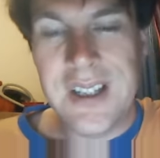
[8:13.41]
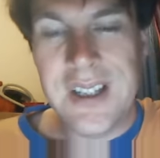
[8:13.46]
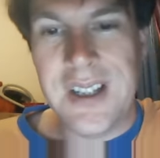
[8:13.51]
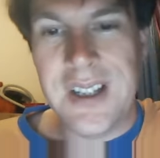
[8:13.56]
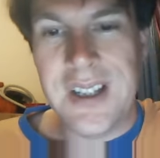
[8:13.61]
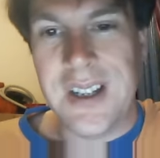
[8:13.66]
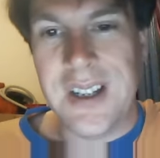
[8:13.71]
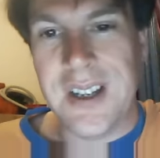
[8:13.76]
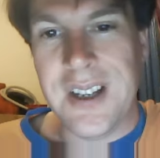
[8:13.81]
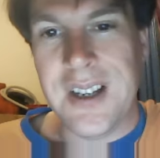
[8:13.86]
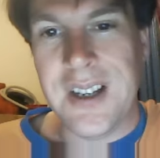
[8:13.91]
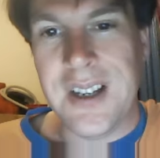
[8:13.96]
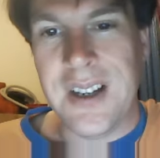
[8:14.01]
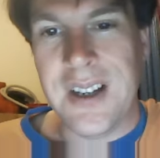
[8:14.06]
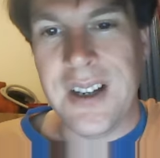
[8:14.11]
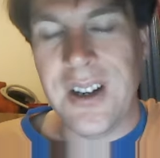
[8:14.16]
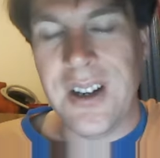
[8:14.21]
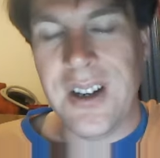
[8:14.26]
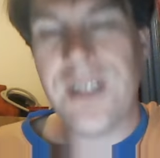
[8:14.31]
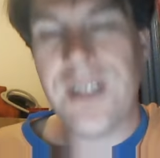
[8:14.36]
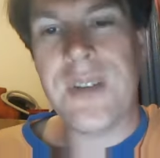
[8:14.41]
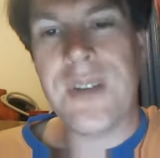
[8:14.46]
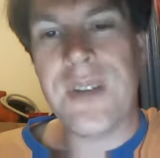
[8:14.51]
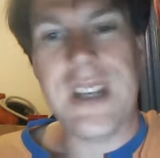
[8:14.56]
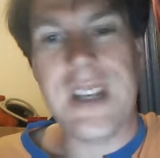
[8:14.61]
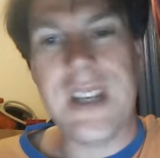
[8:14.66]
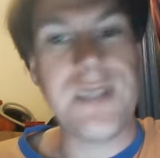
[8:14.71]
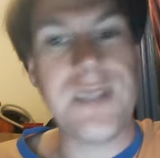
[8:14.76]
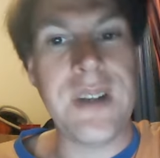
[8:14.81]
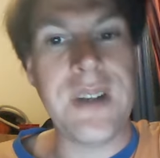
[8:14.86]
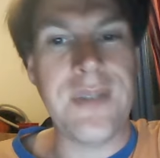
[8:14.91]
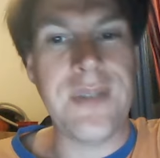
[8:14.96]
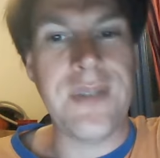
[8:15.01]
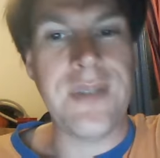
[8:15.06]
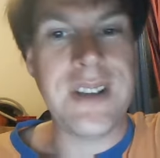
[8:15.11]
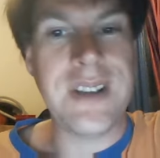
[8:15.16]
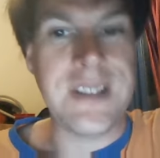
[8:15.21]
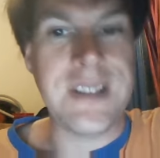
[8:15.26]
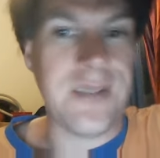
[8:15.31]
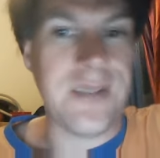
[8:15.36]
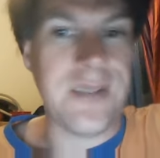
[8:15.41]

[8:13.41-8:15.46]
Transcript: A lot of it has been invented